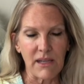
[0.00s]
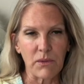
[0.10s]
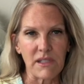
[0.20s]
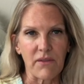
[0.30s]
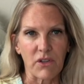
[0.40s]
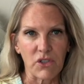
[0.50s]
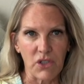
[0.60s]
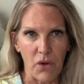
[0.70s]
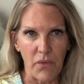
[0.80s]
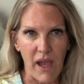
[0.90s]
was never
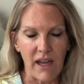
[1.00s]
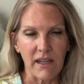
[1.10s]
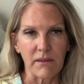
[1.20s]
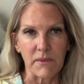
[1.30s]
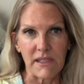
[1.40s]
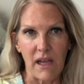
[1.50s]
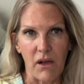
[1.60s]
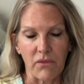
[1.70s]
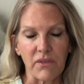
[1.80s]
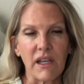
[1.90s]
shown that himself.